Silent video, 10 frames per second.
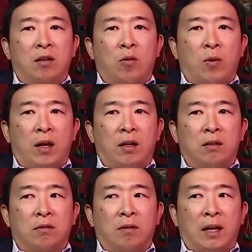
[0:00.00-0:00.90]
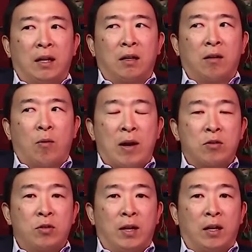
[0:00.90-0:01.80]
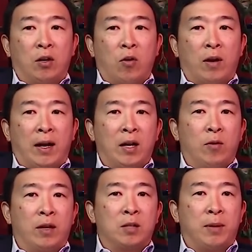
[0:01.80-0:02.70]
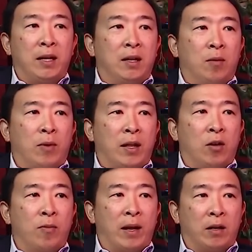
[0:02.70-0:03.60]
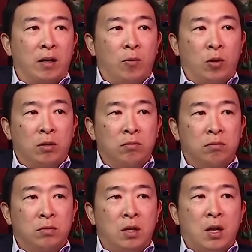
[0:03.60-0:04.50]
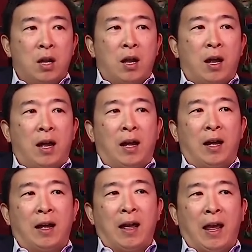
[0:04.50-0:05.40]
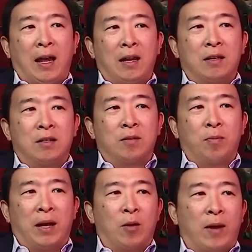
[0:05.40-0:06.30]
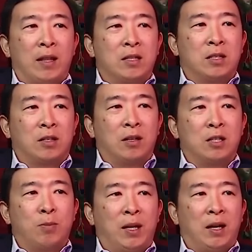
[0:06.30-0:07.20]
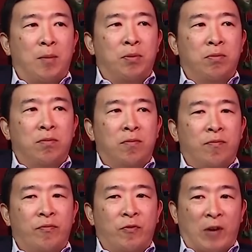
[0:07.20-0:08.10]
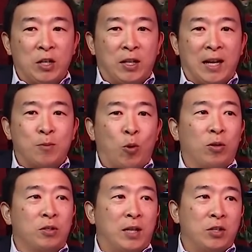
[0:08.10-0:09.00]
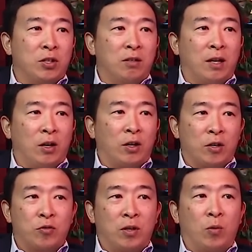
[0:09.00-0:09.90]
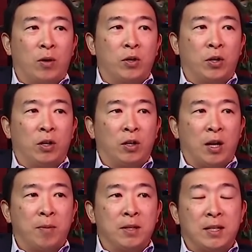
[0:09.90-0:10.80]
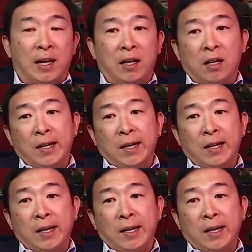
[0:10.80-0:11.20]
well, like, why don't you like go to Iowa and explain to them why they don't matter anymore? Uh, and by the way, this is just going to speed up racialized polarization in our country, mm-hmm. where you're going to look up and say,